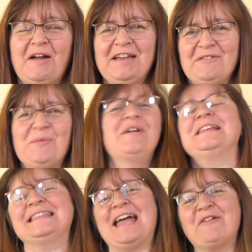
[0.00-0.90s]
Hi
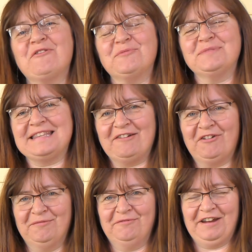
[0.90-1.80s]
everyone, Sarah from
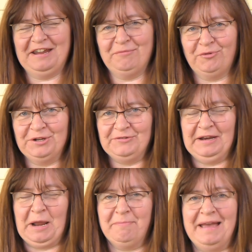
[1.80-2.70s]
Sarah Homfray Embroidery,
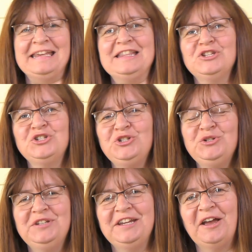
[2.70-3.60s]
and I'm back in the
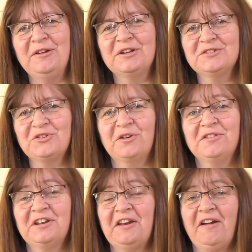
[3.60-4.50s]
studio because
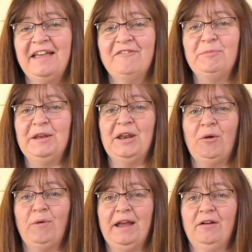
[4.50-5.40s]
Jonathan and I have been
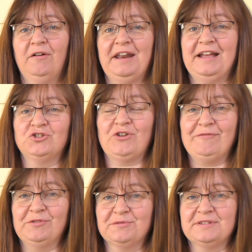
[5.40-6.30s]
away on our
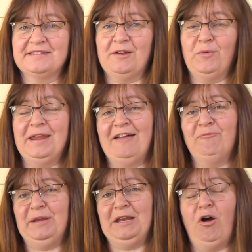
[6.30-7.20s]
travels. So we
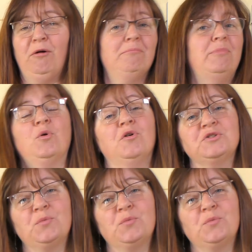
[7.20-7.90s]
have been on board